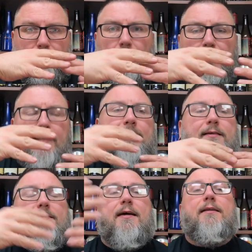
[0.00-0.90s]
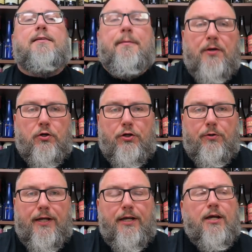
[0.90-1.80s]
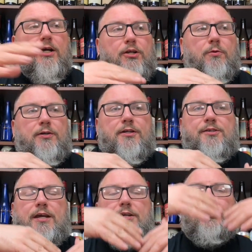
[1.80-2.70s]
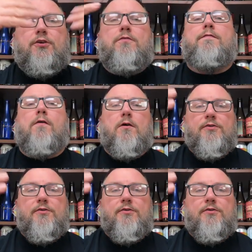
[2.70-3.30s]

It has this kind of limiter to it, to where it doesn't get too far.